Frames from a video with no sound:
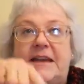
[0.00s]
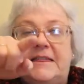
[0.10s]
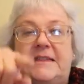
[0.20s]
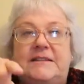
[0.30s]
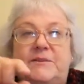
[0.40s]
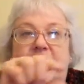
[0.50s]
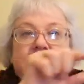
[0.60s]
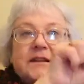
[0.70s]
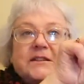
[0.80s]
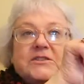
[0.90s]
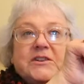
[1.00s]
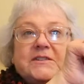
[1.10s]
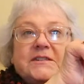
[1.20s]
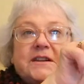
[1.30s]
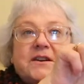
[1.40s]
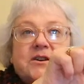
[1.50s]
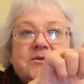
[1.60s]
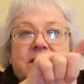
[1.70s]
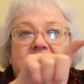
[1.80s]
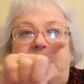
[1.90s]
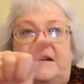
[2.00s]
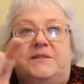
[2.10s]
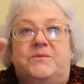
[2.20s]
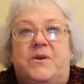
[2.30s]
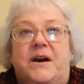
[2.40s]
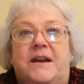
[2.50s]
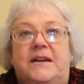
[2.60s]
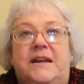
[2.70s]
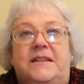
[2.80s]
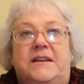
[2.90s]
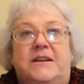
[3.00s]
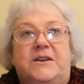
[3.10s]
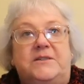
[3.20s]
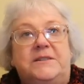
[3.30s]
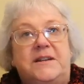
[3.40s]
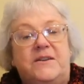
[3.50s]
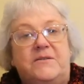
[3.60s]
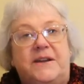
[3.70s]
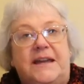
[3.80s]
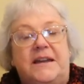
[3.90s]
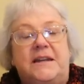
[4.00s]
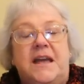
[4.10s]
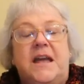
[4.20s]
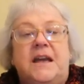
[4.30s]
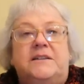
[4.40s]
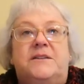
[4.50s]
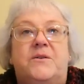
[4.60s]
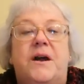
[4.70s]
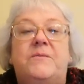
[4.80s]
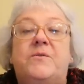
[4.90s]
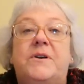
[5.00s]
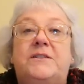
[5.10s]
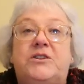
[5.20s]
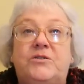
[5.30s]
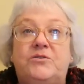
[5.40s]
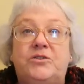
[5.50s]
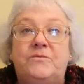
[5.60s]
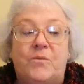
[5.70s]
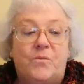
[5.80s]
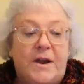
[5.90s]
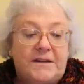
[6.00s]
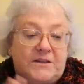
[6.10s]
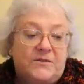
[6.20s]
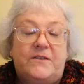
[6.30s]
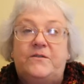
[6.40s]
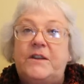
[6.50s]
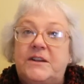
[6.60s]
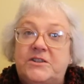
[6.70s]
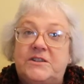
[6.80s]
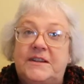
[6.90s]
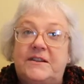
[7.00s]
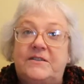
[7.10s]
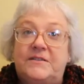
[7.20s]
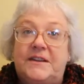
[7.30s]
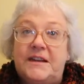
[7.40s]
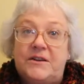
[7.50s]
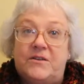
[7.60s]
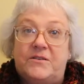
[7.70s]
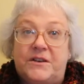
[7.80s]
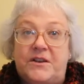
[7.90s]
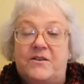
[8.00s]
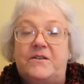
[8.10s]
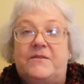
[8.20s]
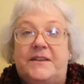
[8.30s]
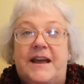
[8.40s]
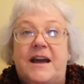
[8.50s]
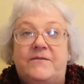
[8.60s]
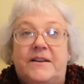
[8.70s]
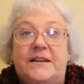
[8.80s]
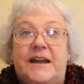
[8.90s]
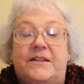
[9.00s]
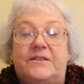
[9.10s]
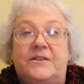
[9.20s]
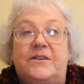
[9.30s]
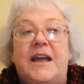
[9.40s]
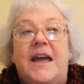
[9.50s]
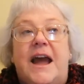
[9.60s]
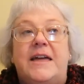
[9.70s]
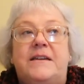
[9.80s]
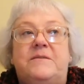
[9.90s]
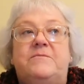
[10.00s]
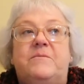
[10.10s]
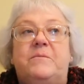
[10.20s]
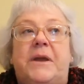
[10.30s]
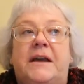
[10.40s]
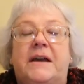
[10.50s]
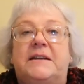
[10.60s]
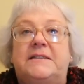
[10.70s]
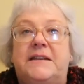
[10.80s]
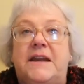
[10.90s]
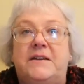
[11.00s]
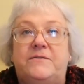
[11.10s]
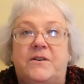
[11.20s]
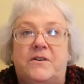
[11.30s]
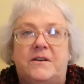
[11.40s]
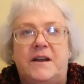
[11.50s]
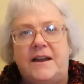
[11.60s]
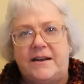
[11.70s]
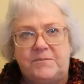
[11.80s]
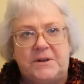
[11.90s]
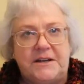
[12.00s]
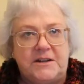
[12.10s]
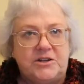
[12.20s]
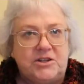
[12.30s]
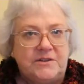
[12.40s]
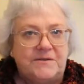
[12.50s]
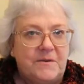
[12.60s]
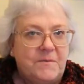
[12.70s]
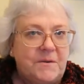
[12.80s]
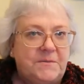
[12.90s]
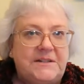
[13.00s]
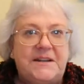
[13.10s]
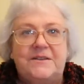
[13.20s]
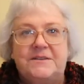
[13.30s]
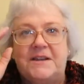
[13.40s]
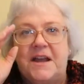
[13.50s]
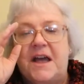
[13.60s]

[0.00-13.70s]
this way. And it starts narrow and it gets wide and then it goes narrow again. So I'm going to wait till I finish the getting all the yarn for the advent calendar and then pick a skein of yarn, I have plenty to choose from upstairs,